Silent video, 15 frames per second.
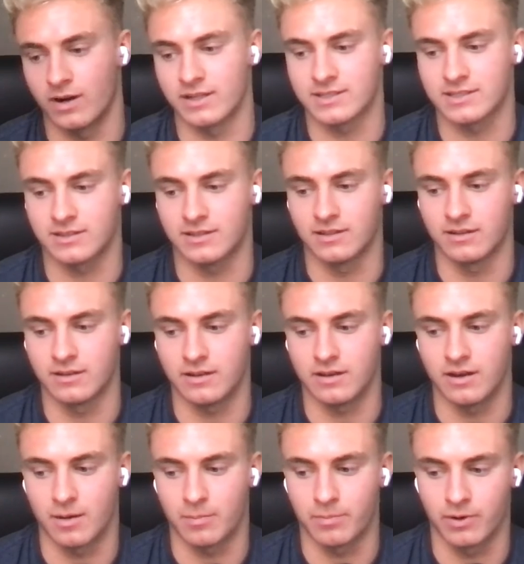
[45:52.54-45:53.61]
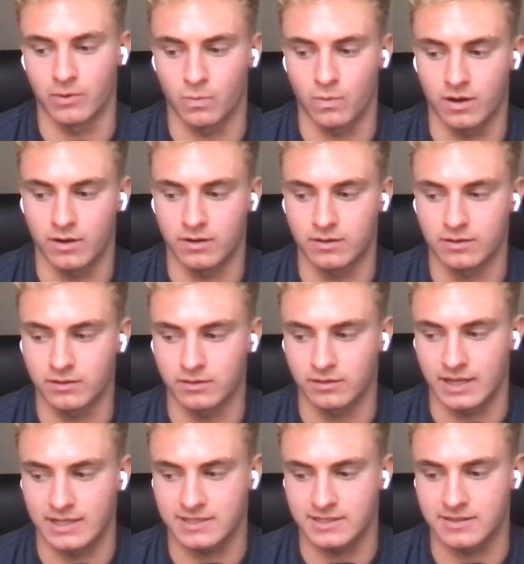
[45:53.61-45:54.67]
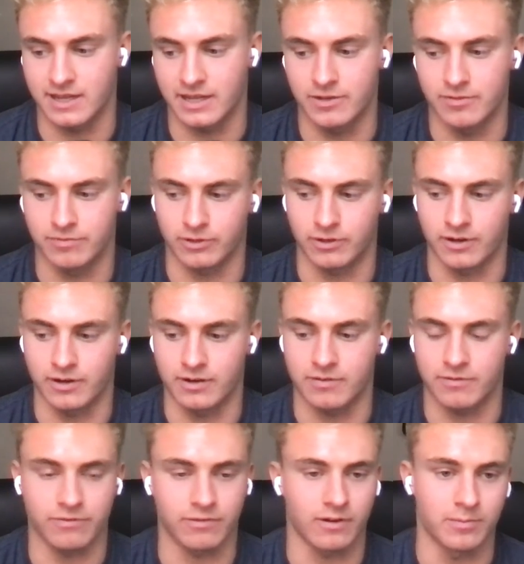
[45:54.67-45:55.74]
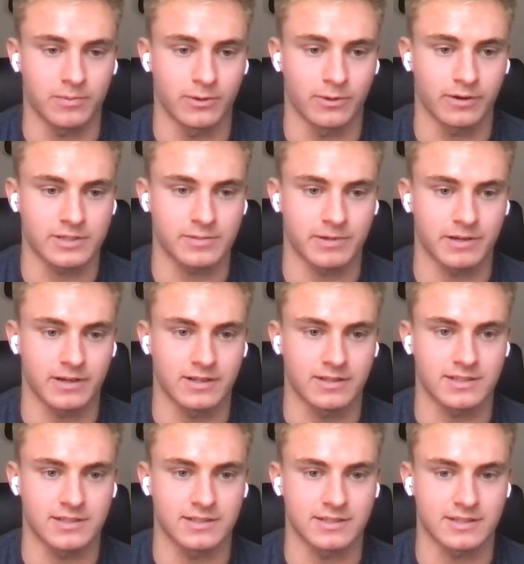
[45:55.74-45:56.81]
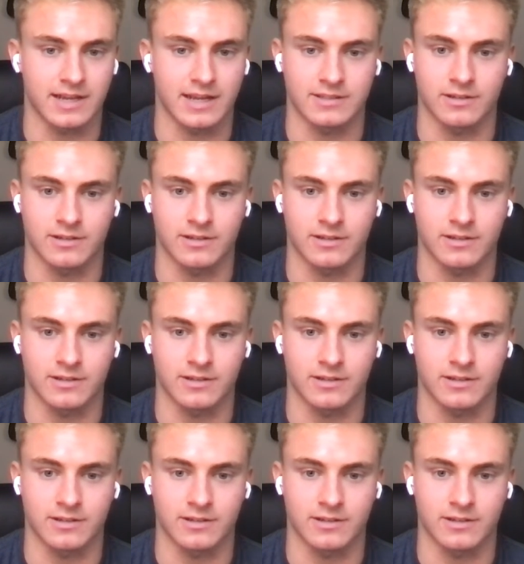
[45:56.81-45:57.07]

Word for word: What is the number one lesson that you've learned from your experiences